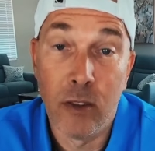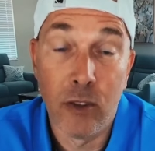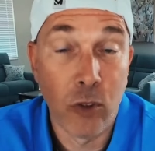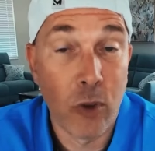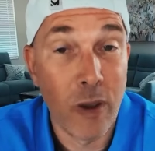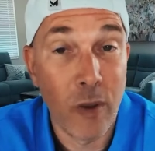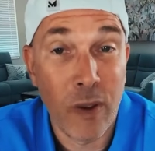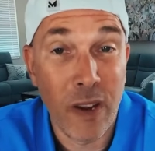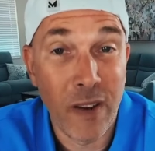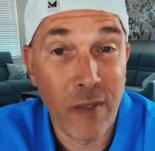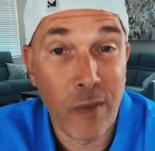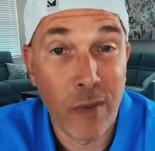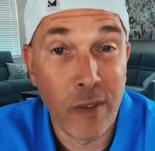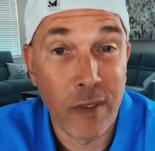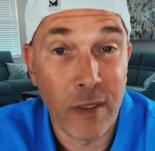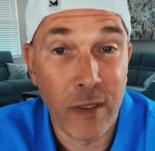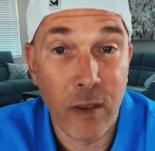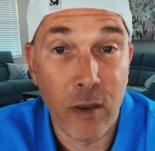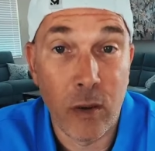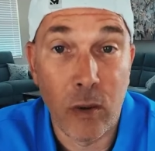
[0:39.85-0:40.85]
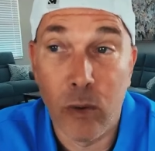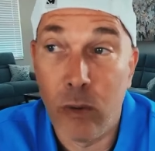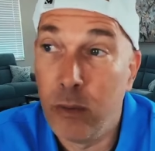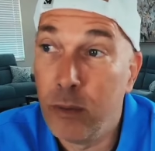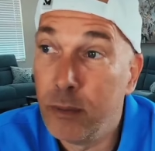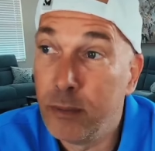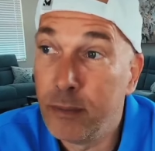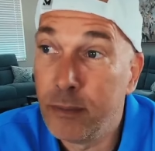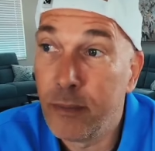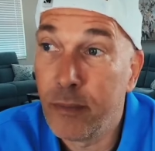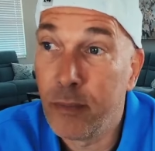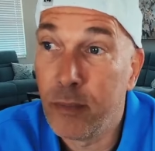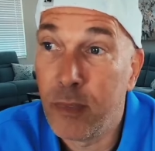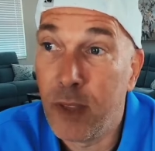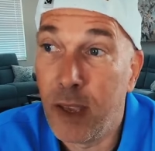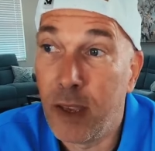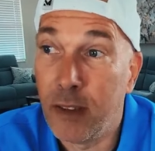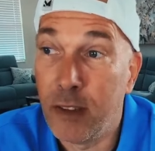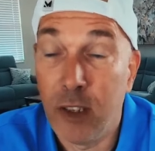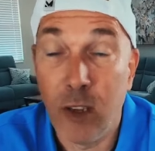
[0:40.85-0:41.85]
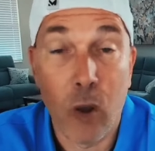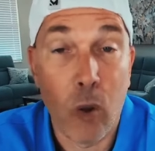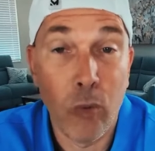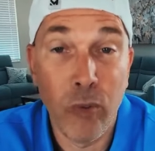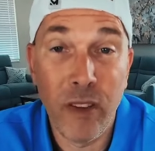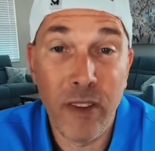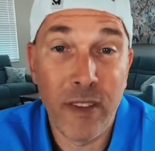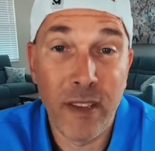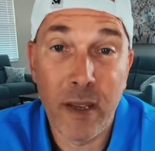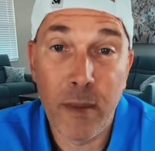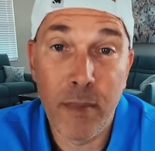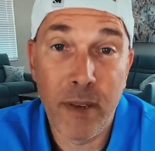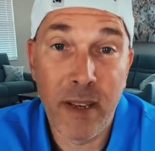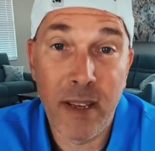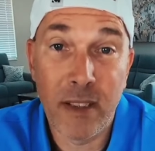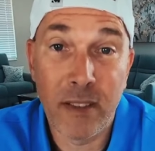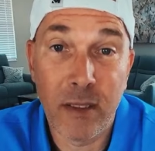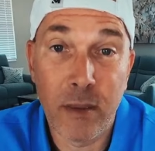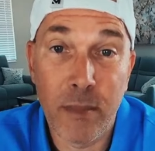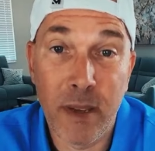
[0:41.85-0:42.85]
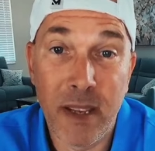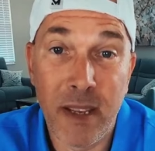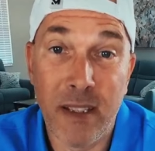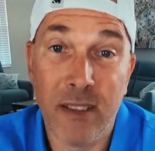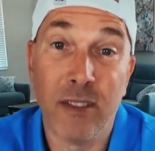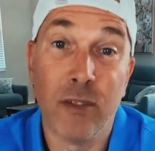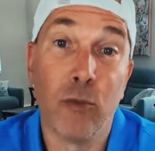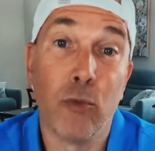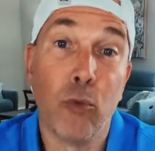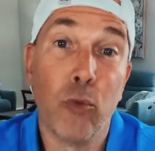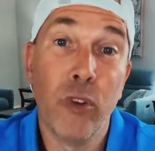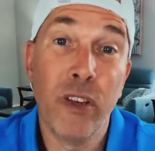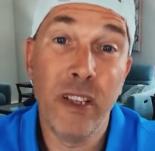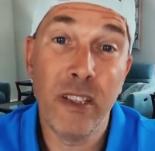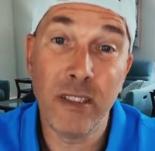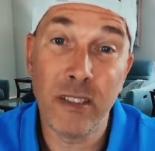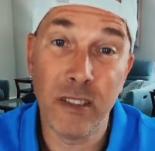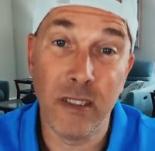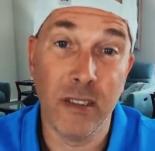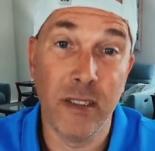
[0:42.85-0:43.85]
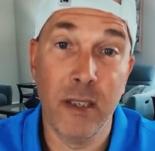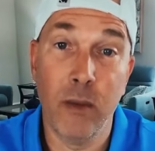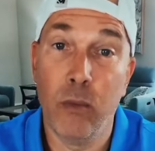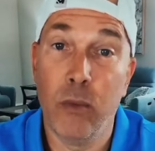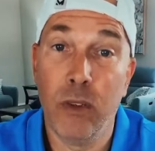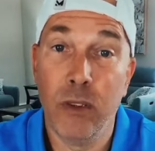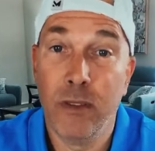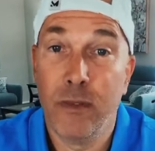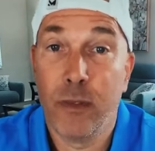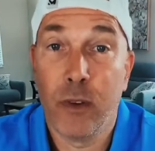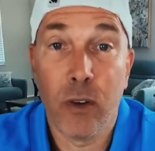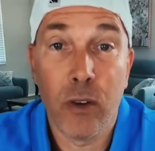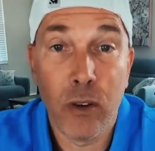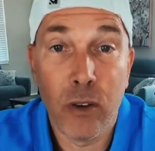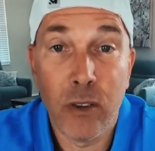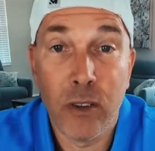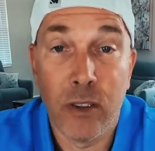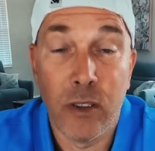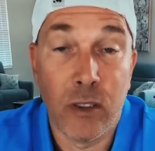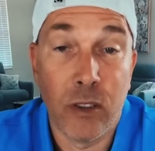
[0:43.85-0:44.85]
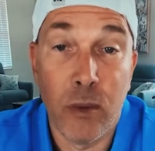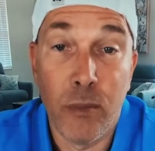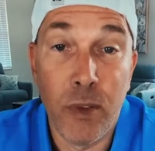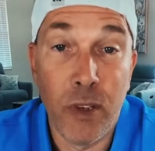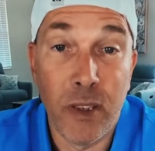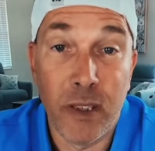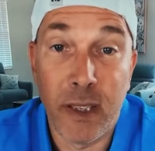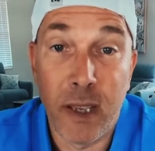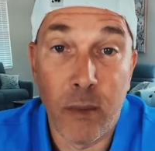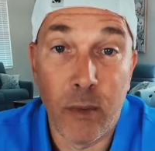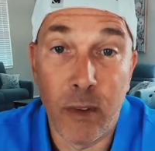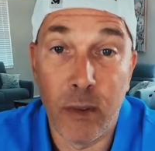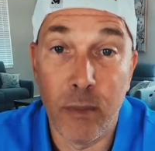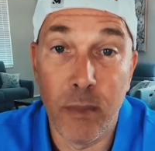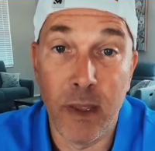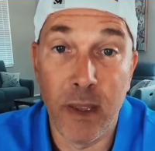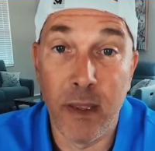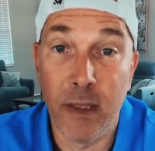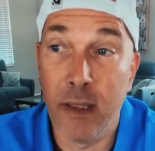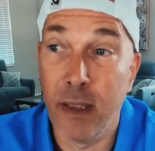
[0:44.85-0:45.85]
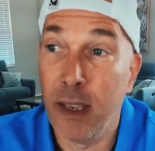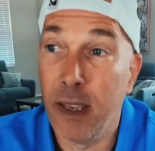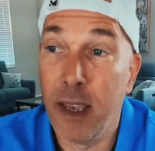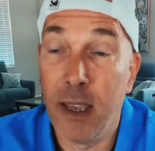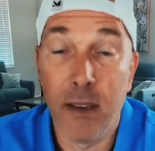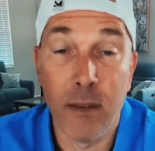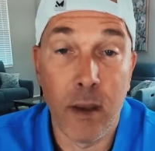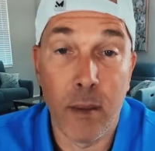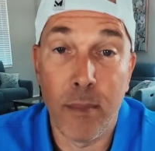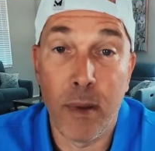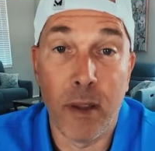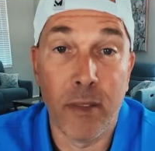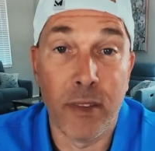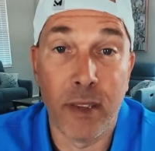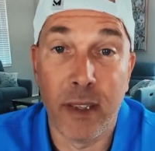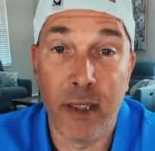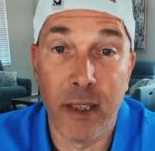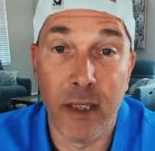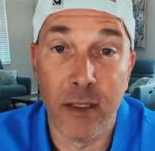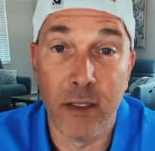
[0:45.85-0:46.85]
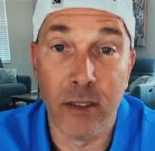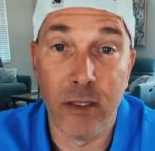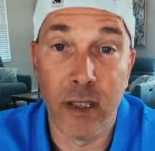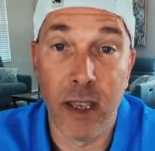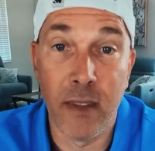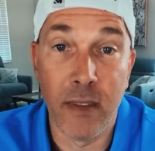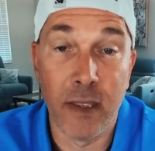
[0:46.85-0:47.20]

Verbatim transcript: So I want everyone to know that the only thing I've been asking my ex recently was for her to communicate with me and about the kids,